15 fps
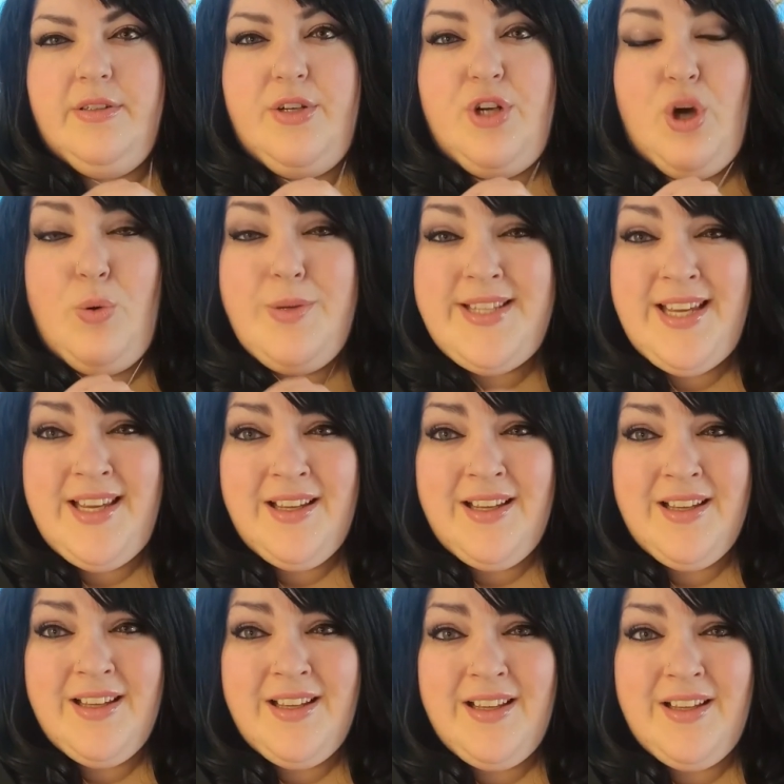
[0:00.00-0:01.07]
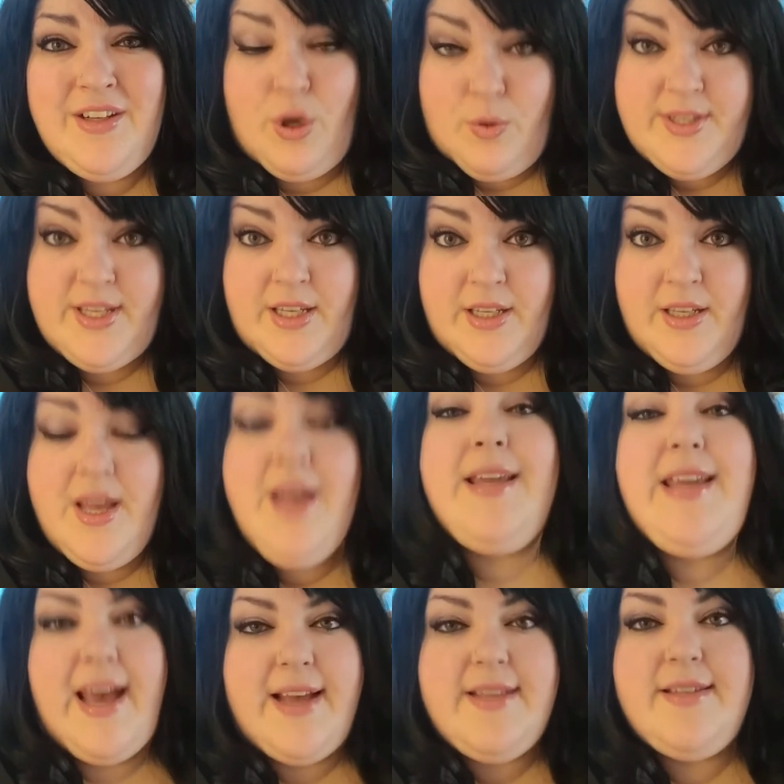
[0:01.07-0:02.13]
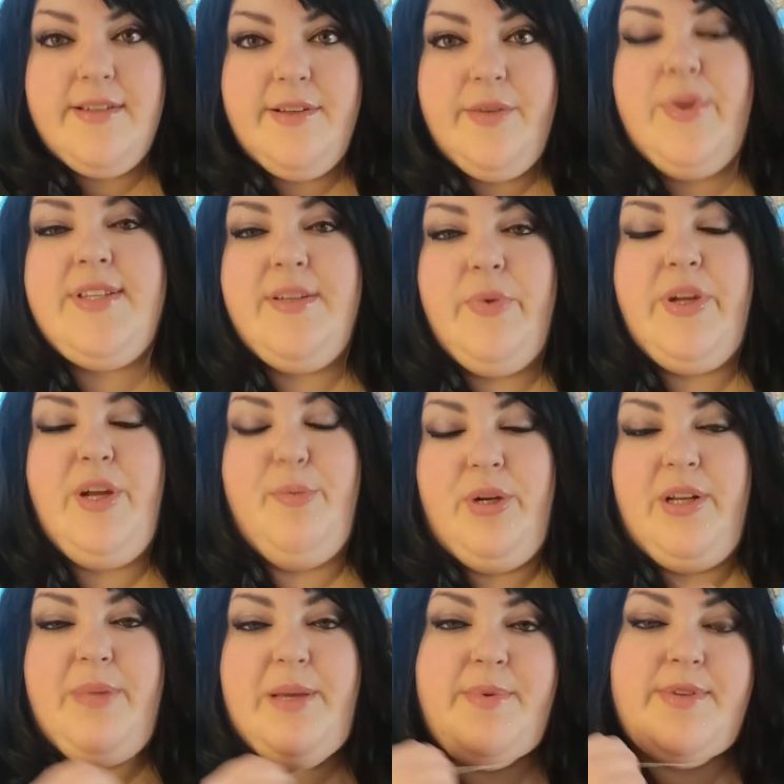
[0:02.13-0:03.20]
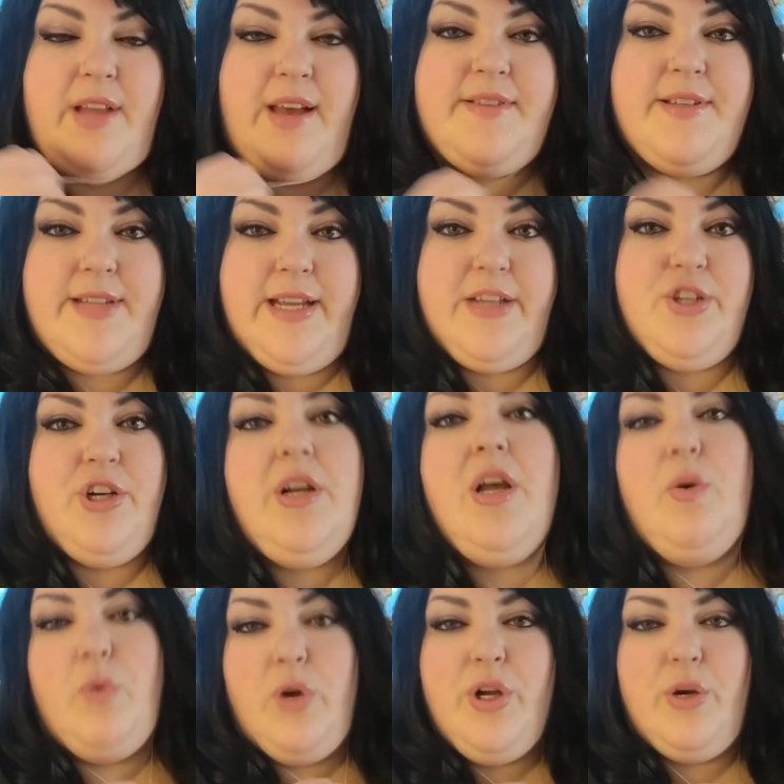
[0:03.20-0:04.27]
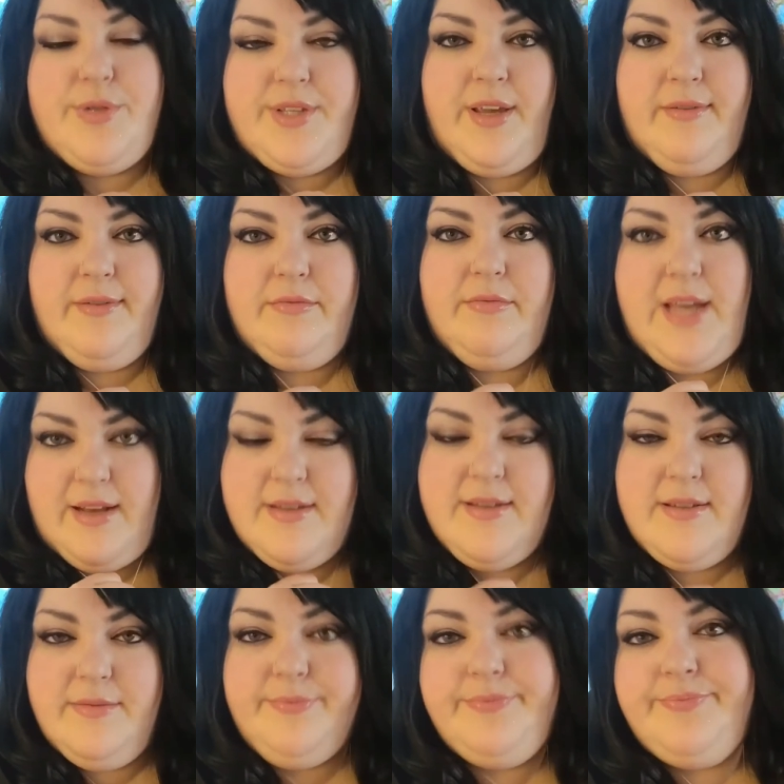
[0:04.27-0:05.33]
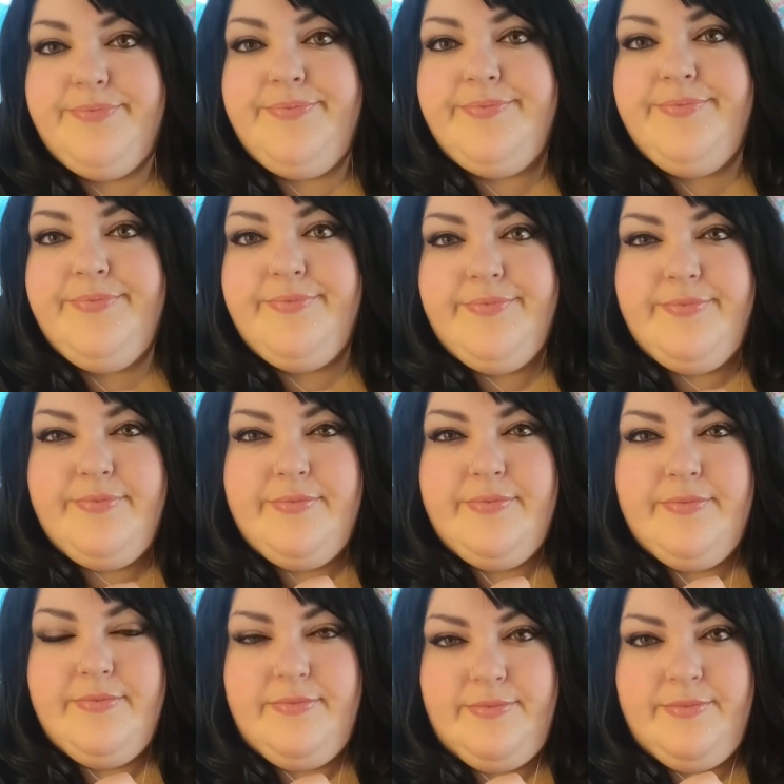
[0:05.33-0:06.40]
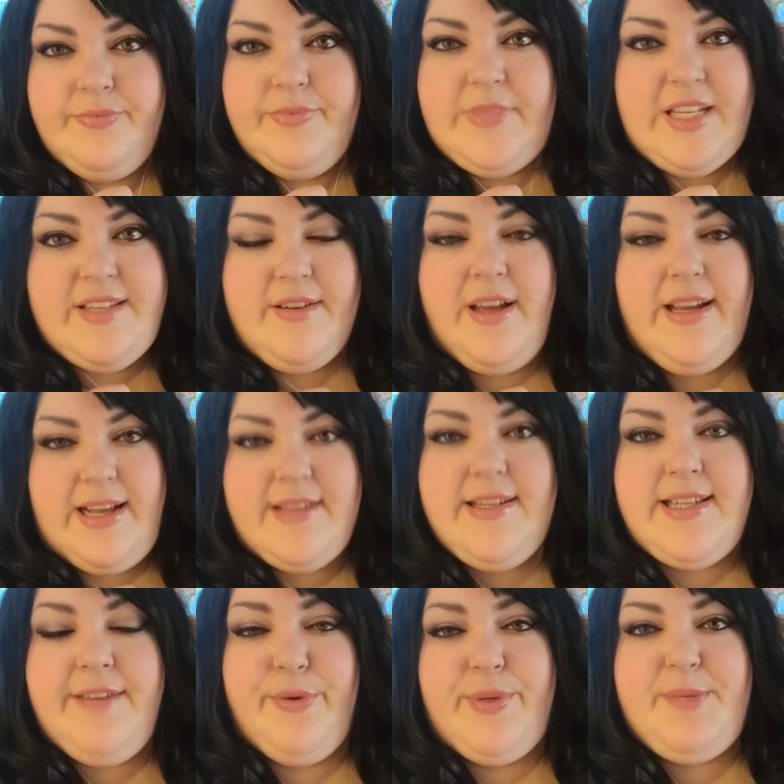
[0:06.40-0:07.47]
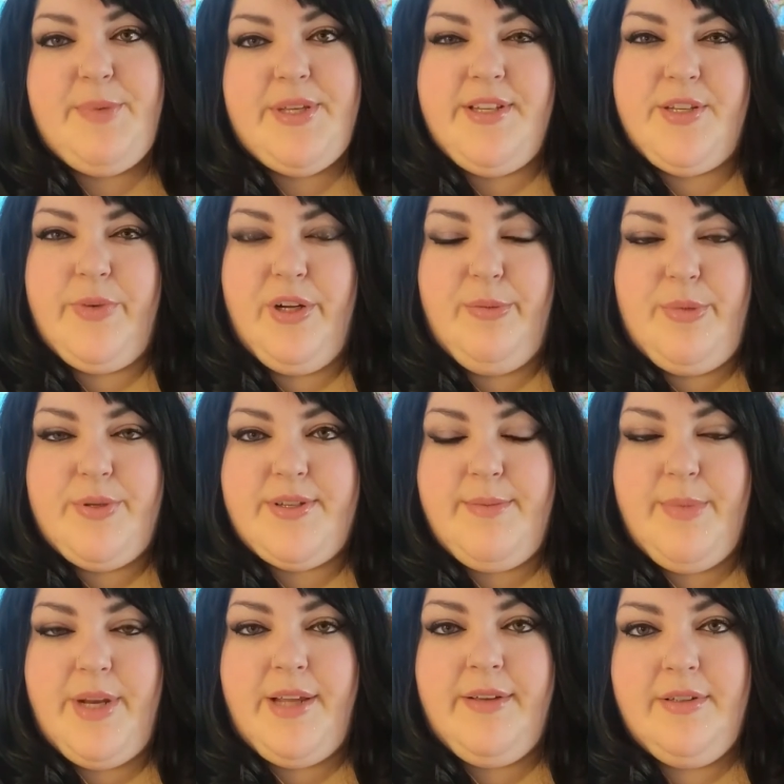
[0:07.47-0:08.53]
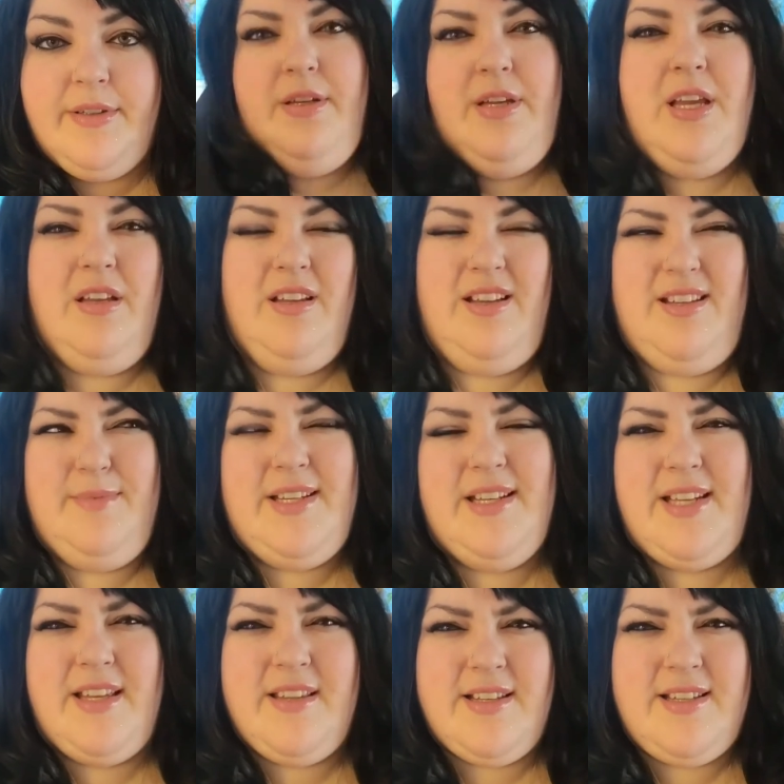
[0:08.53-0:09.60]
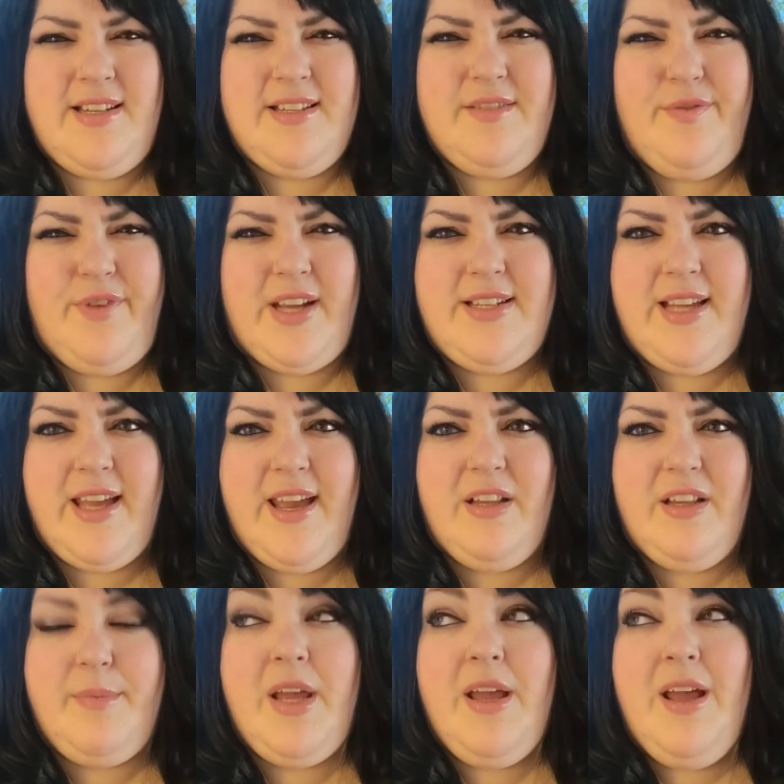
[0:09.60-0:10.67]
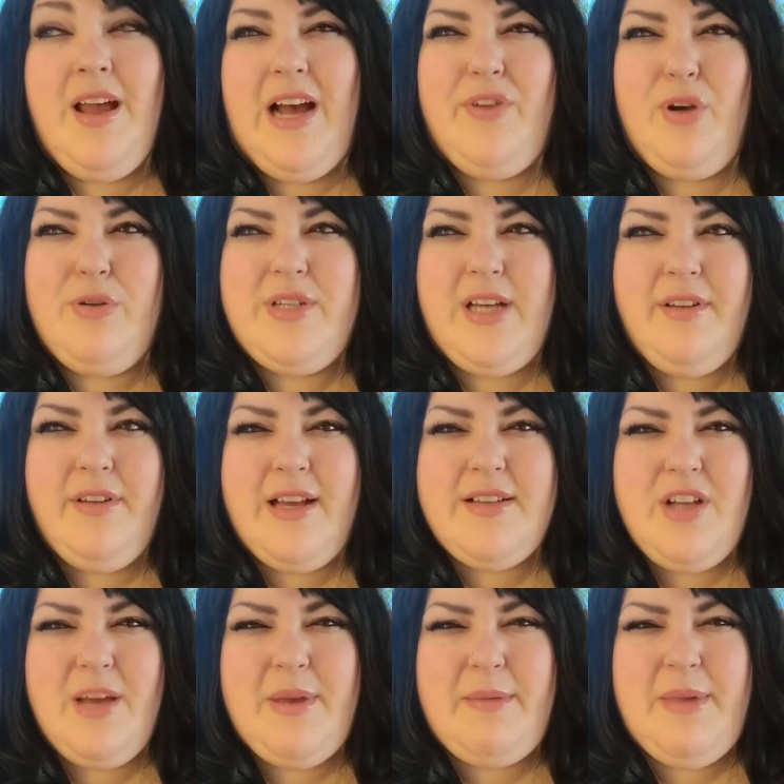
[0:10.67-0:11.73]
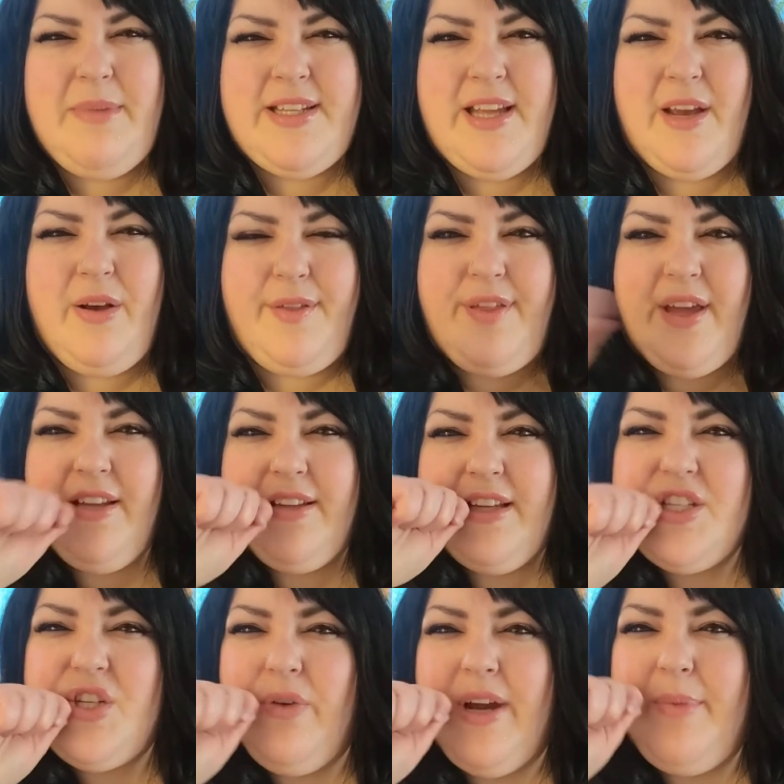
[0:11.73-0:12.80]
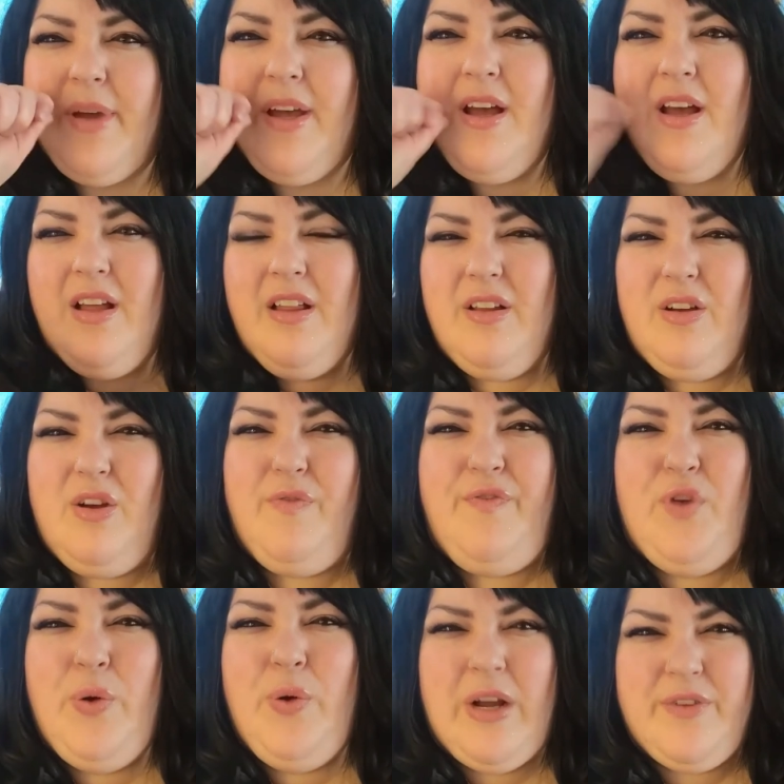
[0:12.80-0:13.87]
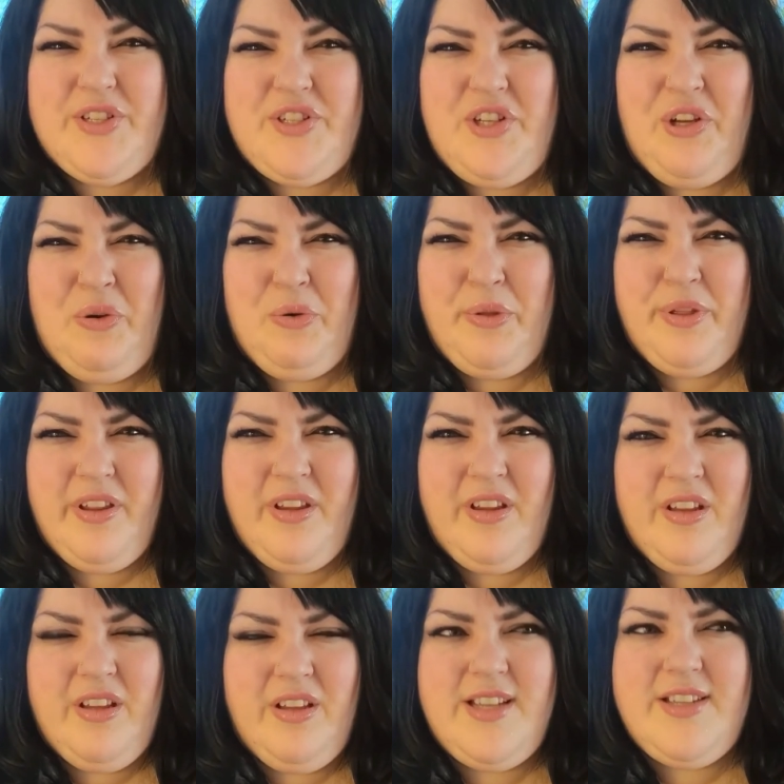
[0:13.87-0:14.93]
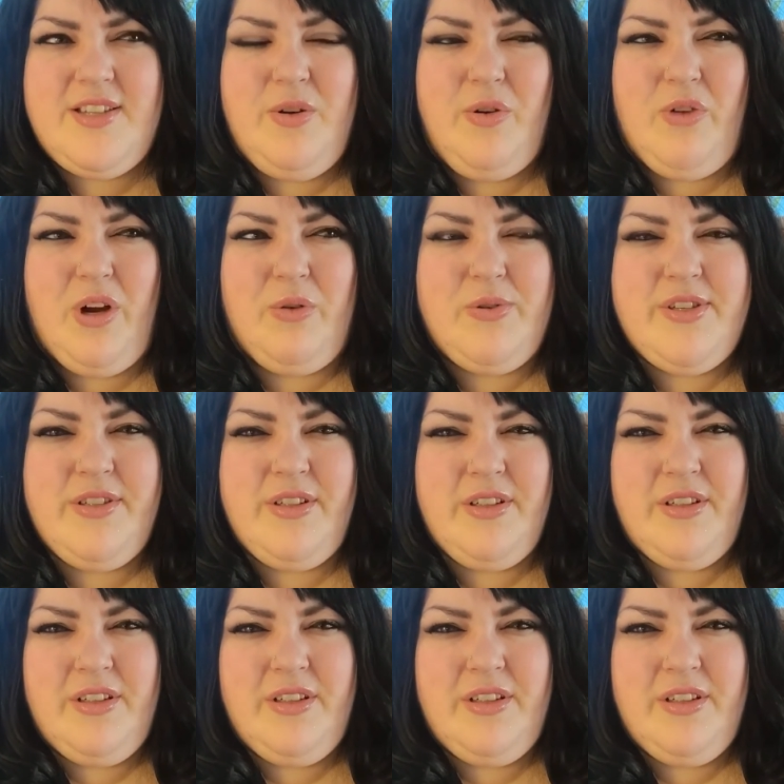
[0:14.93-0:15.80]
Nosy? Nosy. Yes. When you're putting people's lives in danger, we're nosy. Yes. Mm-hmm. It's not, yes, it's everyone's business when you're abusing somebody. He's missing teeth because he doesn't fucking take care of them. At the hotel the last time, he made me take a thing and like scrape food out of his tooth. He's so gross.